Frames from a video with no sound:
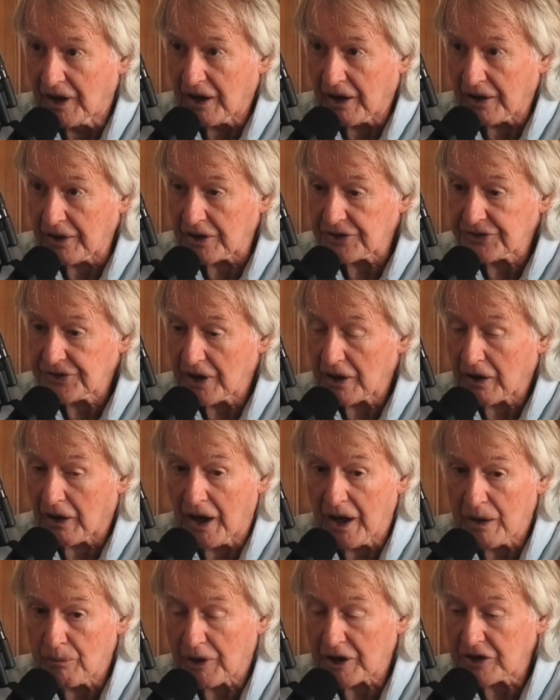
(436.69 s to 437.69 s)
And I said, Oh,
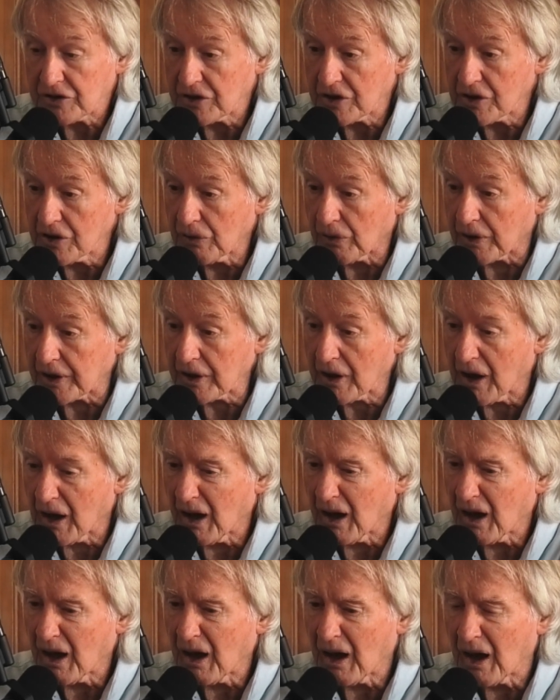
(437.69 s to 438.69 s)
how much you doing?
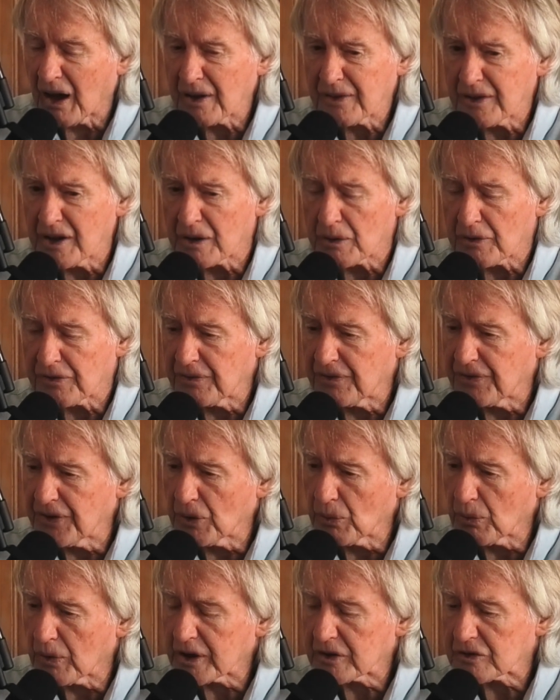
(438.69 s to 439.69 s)
Oh, I did a
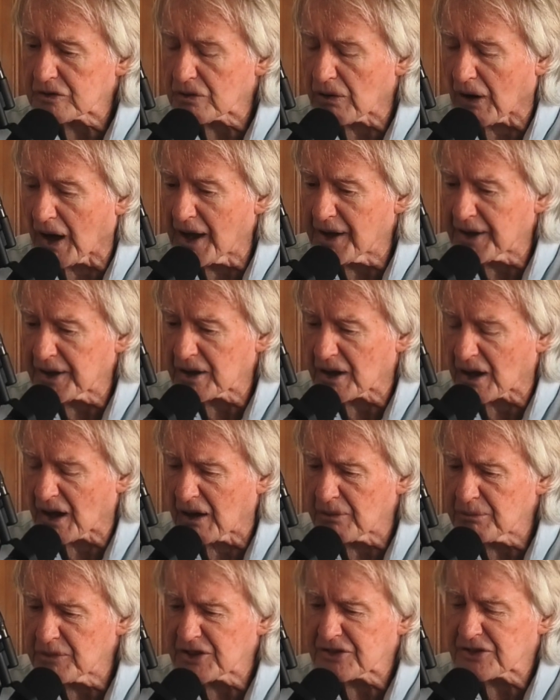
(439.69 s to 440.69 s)
few weeks training and
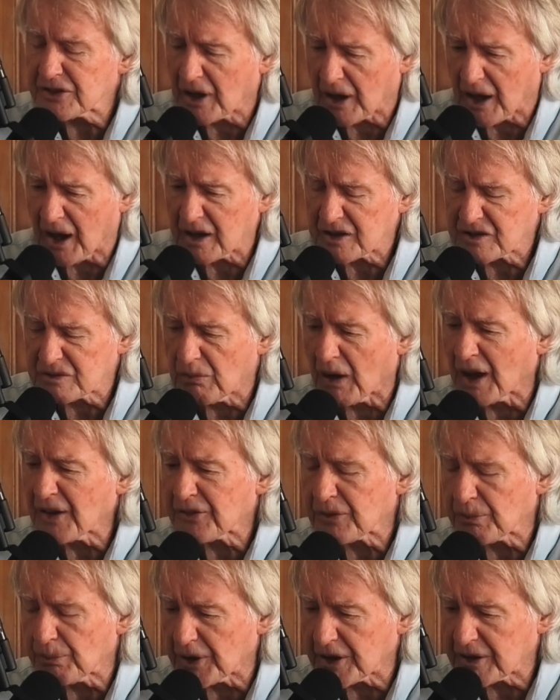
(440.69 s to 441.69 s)
I missed the last
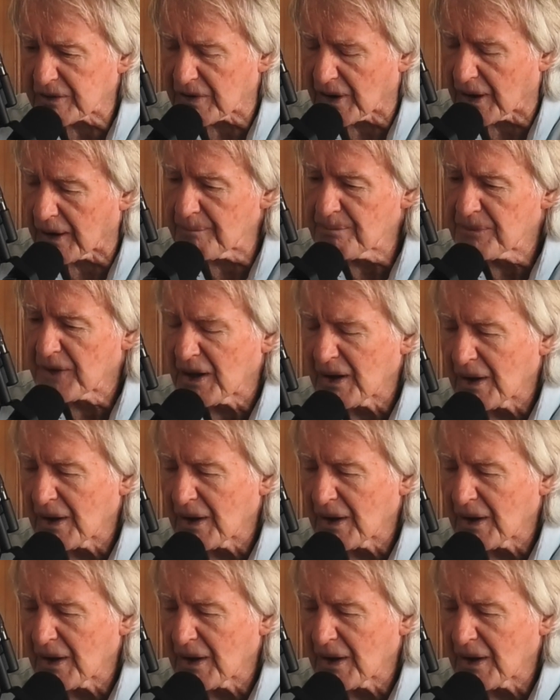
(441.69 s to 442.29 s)
month, but um,